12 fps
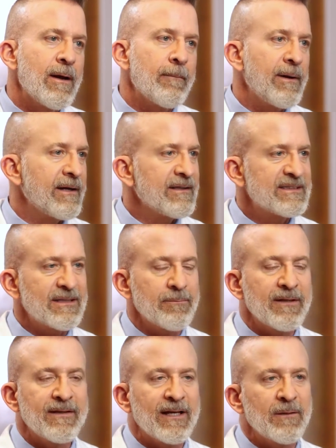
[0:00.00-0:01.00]
but
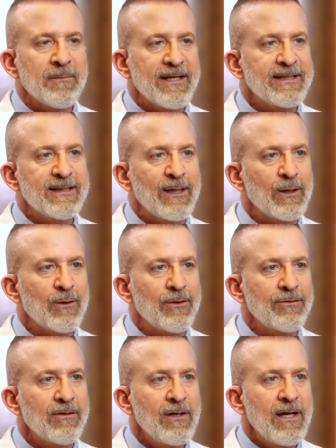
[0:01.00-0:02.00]
something that can be easily
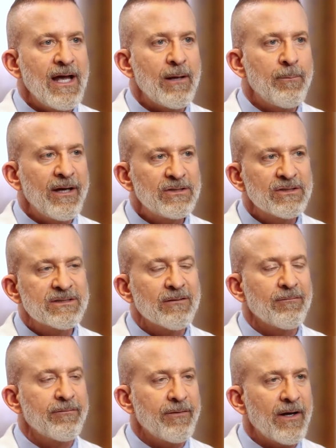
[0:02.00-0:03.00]
learned, and patients are
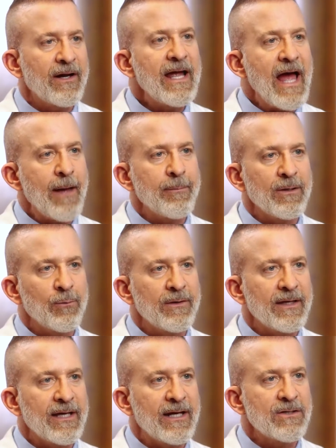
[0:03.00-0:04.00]
very happy when
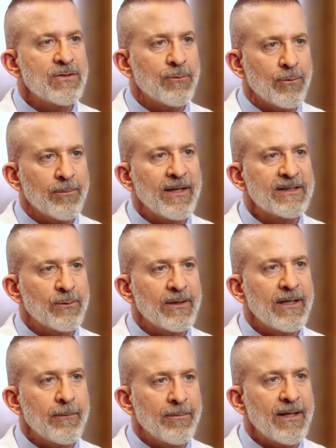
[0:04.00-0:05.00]
they get a tooth replaced with
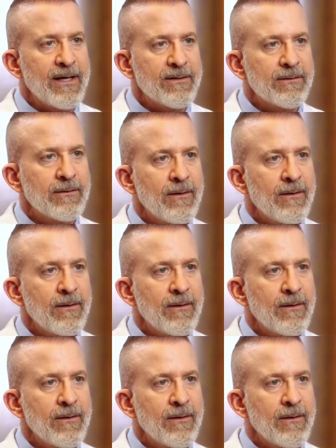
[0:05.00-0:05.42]
an implant.